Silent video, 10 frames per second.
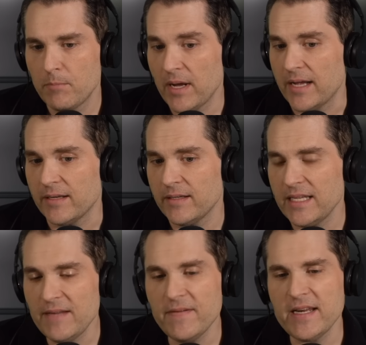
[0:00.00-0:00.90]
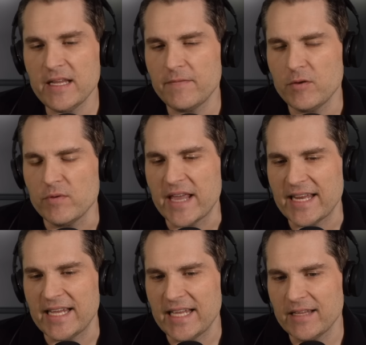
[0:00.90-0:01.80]
but even if you
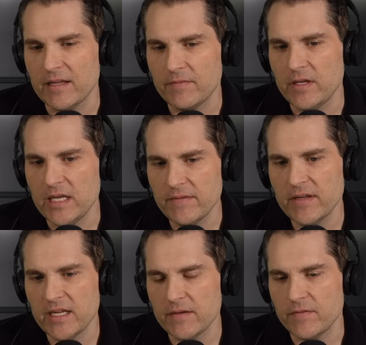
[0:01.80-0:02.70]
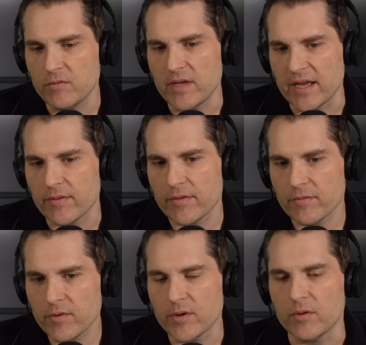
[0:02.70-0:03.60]
get if you, even if you get
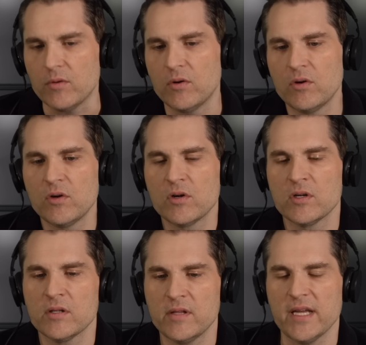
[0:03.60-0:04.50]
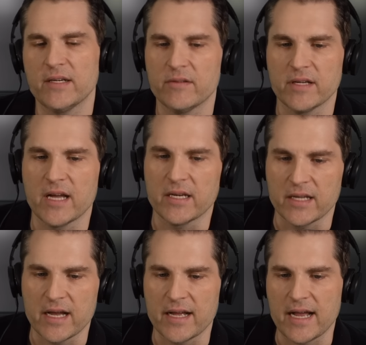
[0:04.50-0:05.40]
through the under the
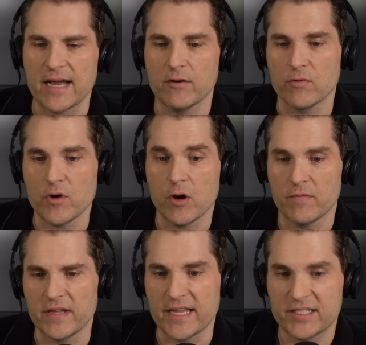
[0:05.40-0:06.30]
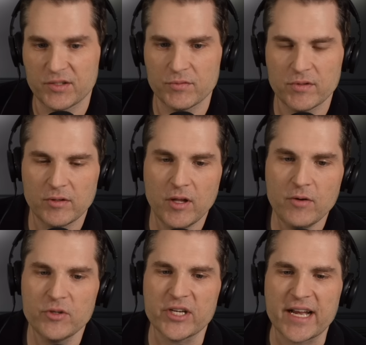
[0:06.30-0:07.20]
gun guy, I don't know if it gets through the
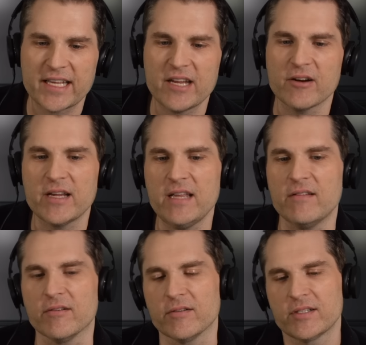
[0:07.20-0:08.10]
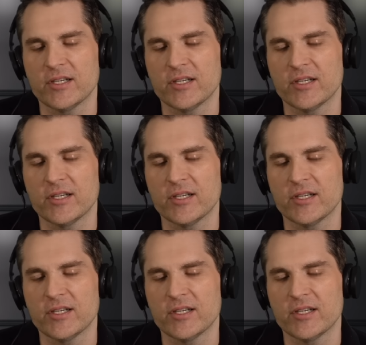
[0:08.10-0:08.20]
low jack here either.